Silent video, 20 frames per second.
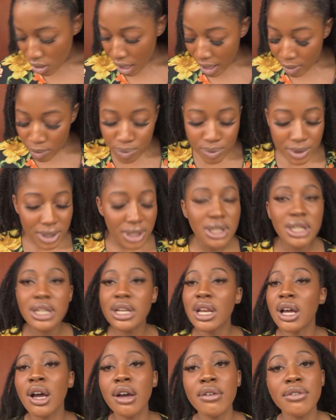So I really
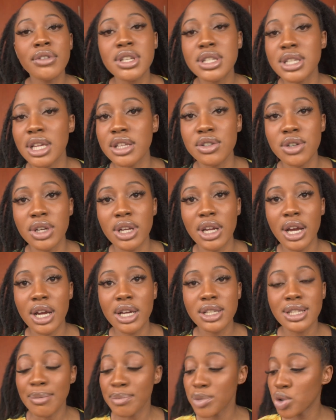love the sunscreen,
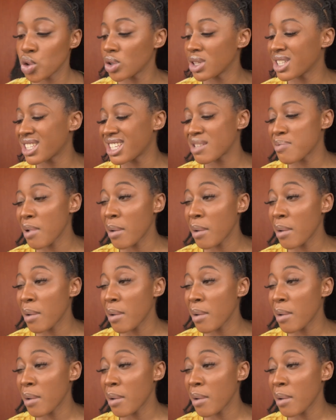guys. I'm sure this is